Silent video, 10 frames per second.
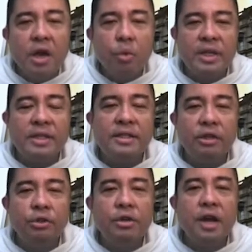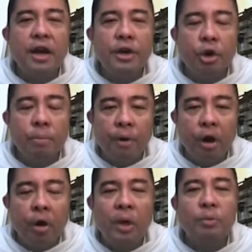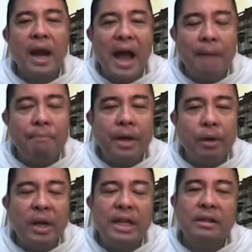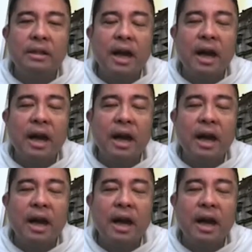We still do not know, what will happen when